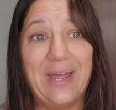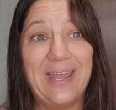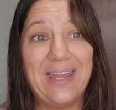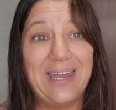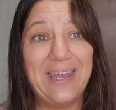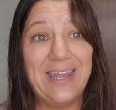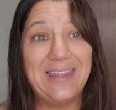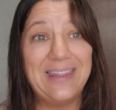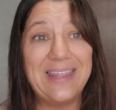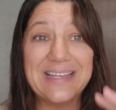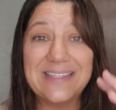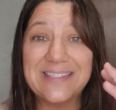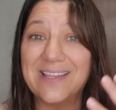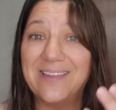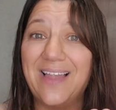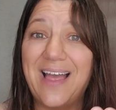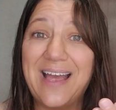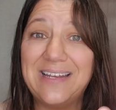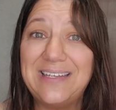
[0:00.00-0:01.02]
And that's
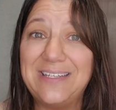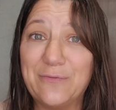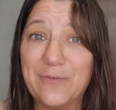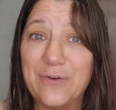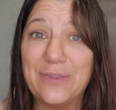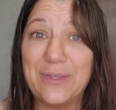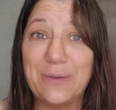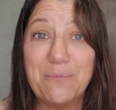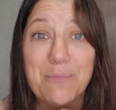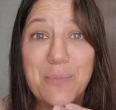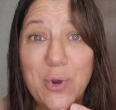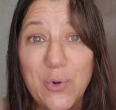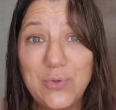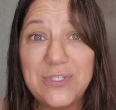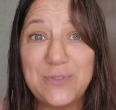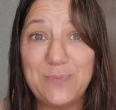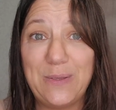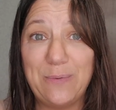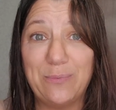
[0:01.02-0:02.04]
a lot different than
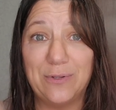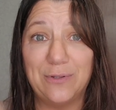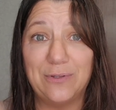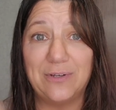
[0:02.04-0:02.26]
most people